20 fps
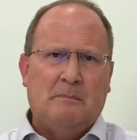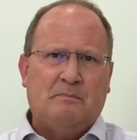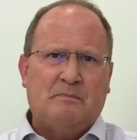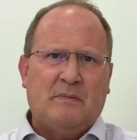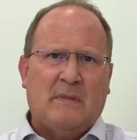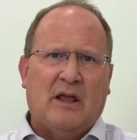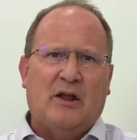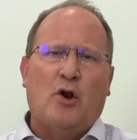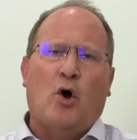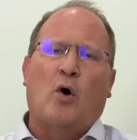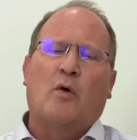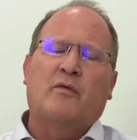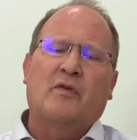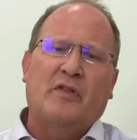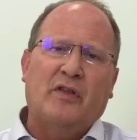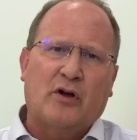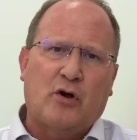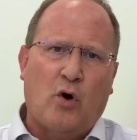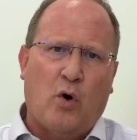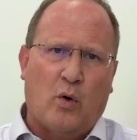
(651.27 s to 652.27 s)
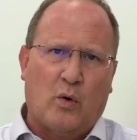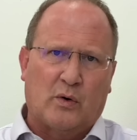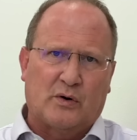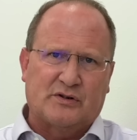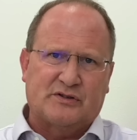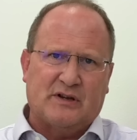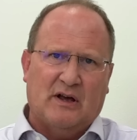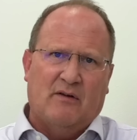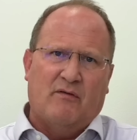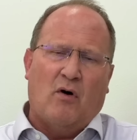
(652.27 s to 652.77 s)
And over the
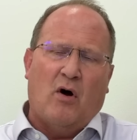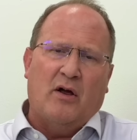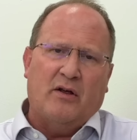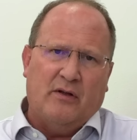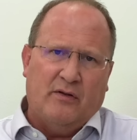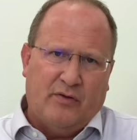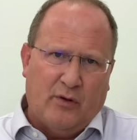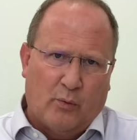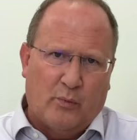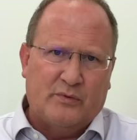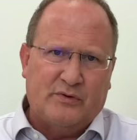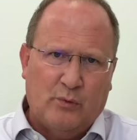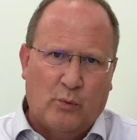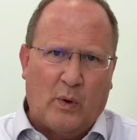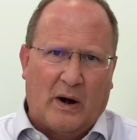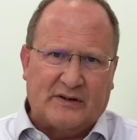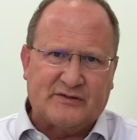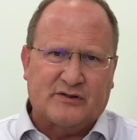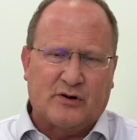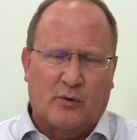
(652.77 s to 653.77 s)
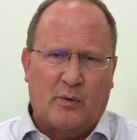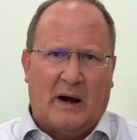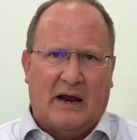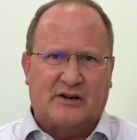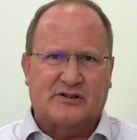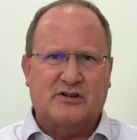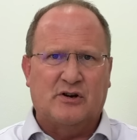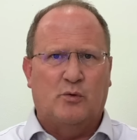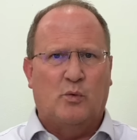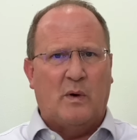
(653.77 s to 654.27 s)
course of the
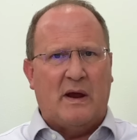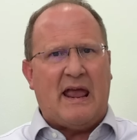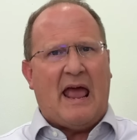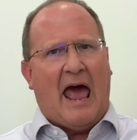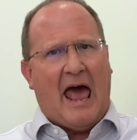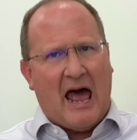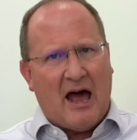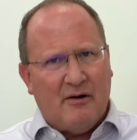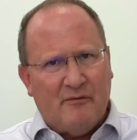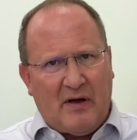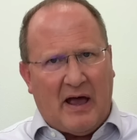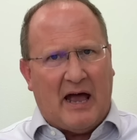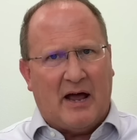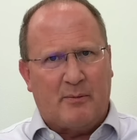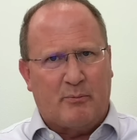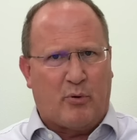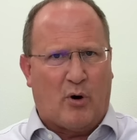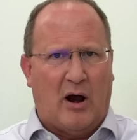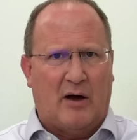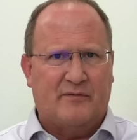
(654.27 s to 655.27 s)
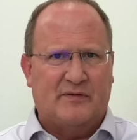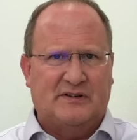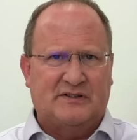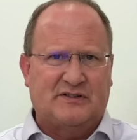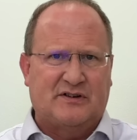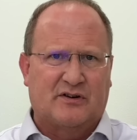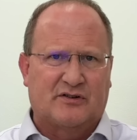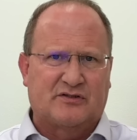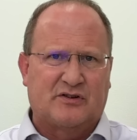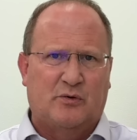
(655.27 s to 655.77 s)
restoration, we have had prophets,
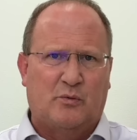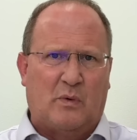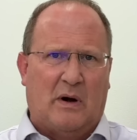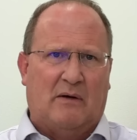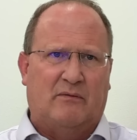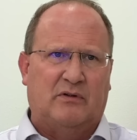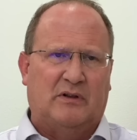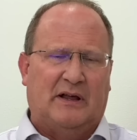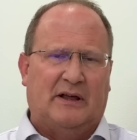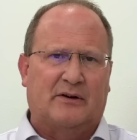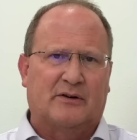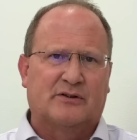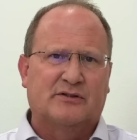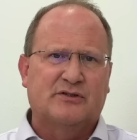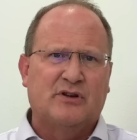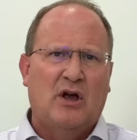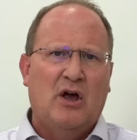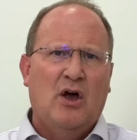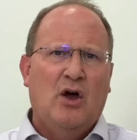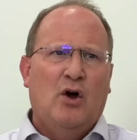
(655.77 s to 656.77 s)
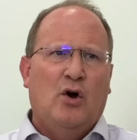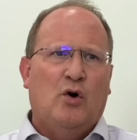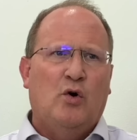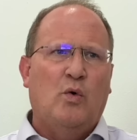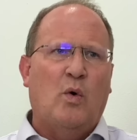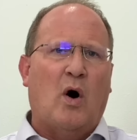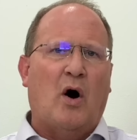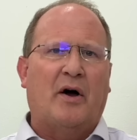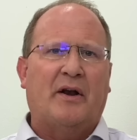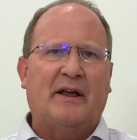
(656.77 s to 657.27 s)
seers, and revelators
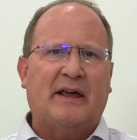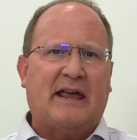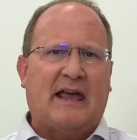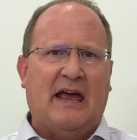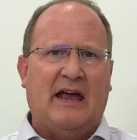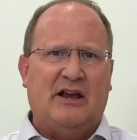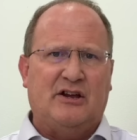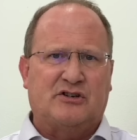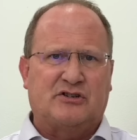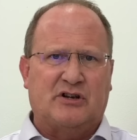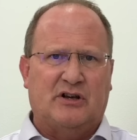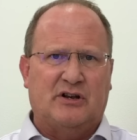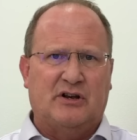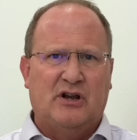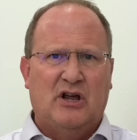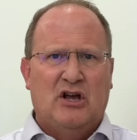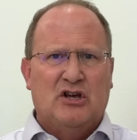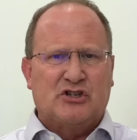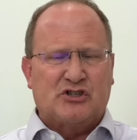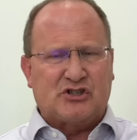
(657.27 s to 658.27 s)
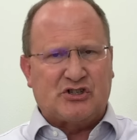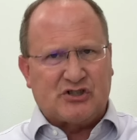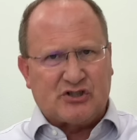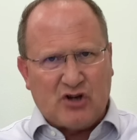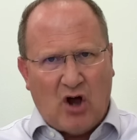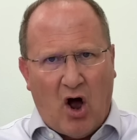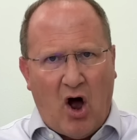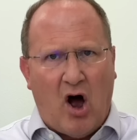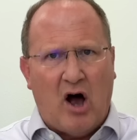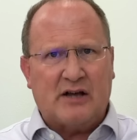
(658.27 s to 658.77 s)
who, on occasion,
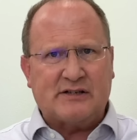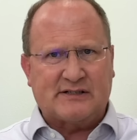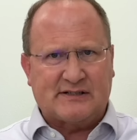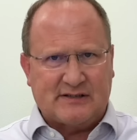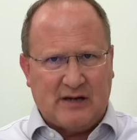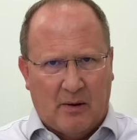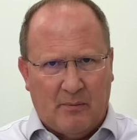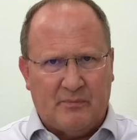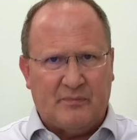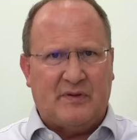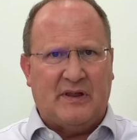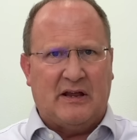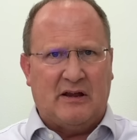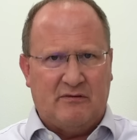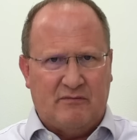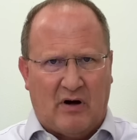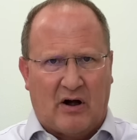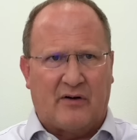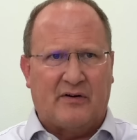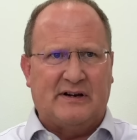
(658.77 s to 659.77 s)
saw something very